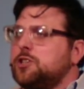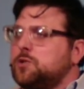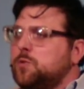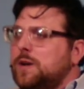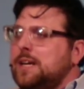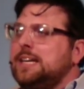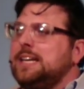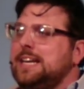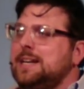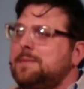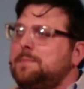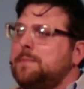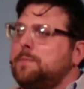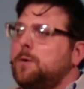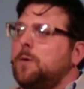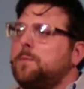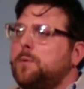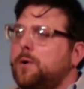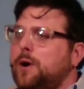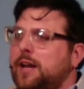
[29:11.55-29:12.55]
we need people
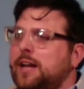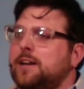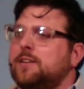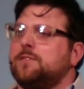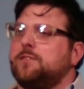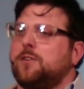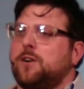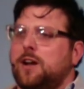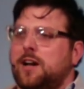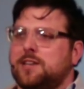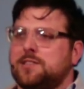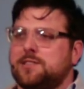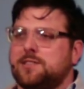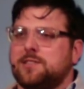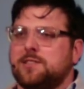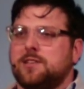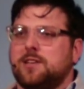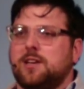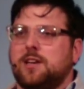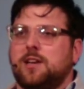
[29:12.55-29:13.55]
praying for us,
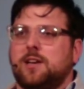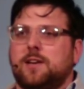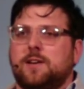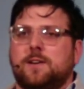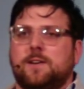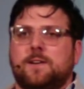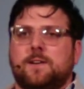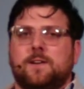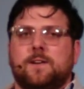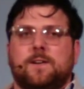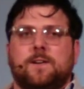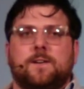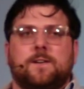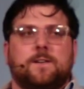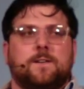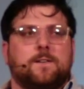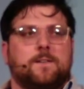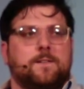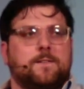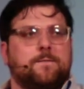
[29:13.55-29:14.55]

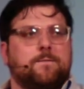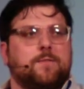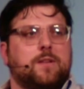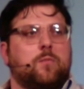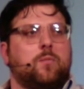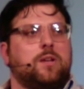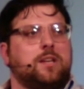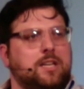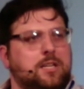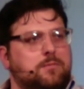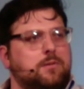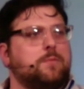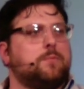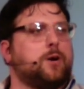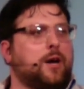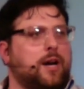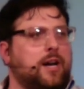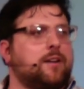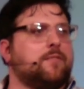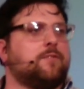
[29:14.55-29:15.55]
and we need to be
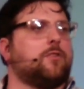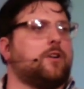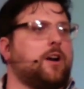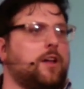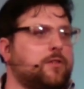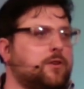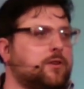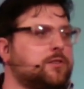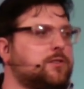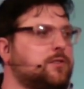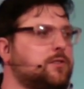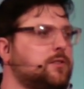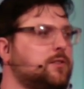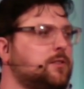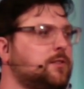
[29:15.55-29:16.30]
praying for others.